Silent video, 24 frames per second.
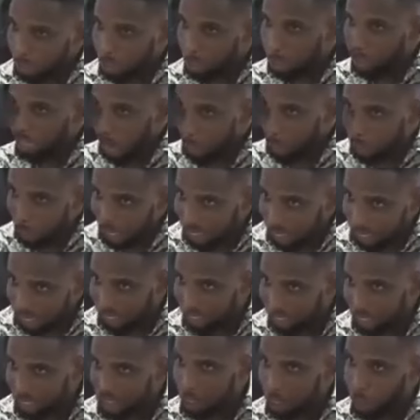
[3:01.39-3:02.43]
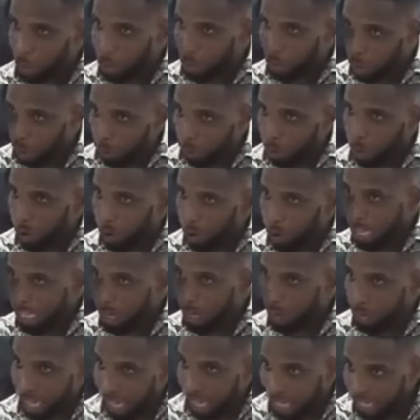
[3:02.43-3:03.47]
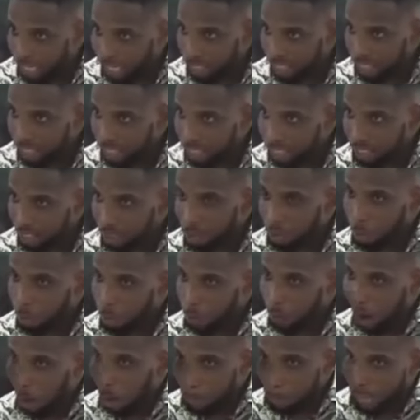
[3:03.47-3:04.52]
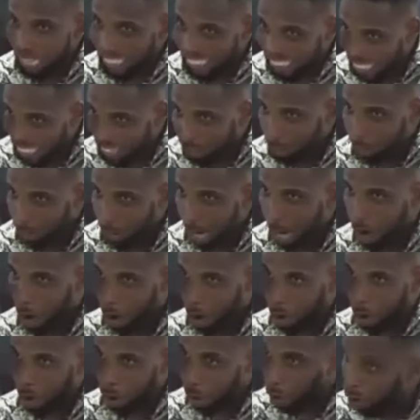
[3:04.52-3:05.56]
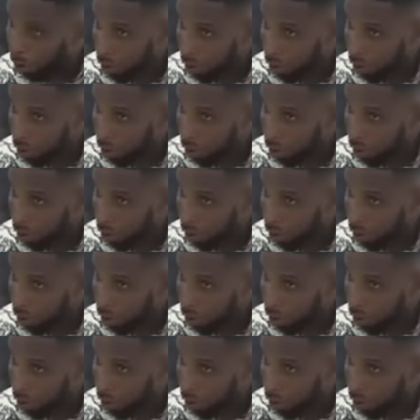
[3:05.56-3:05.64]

with that person will not go anywhere. One percent kwa uncle.